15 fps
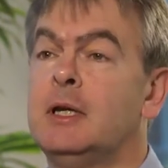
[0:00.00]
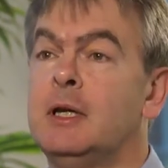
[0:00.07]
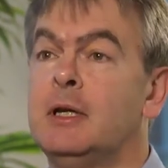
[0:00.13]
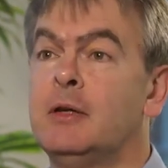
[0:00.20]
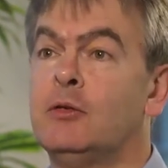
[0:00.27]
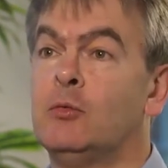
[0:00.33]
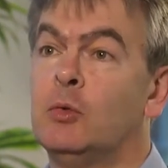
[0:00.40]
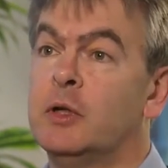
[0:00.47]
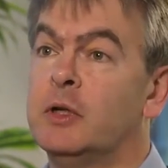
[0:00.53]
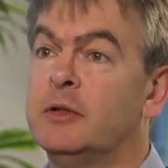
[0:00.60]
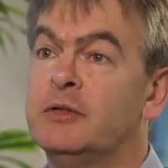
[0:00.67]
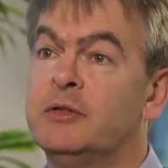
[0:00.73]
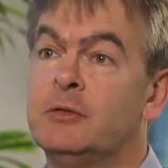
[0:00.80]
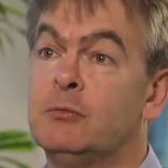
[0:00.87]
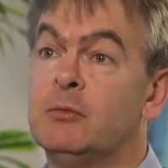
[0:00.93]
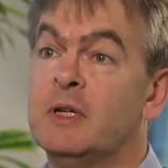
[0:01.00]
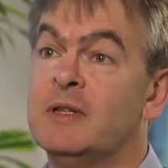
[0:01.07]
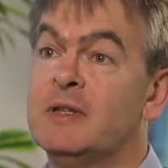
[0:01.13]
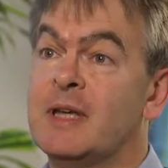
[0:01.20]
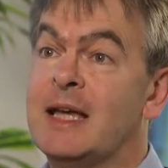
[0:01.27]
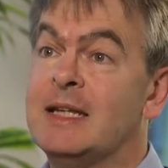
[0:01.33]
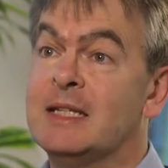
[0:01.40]
In other words,
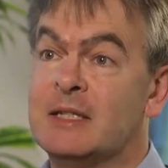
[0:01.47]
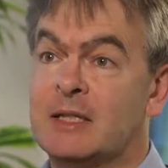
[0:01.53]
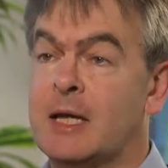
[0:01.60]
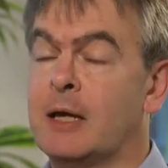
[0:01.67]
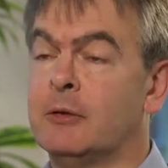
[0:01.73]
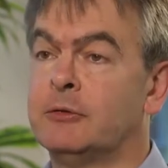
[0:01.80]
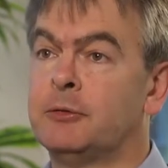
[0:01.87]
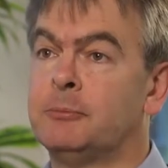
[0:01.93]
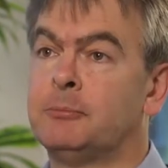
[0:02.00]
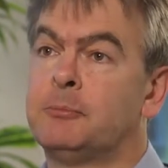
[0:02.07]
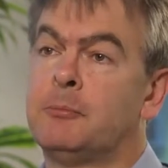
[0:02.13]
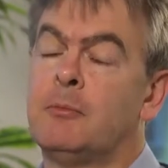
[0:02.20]
with a discount.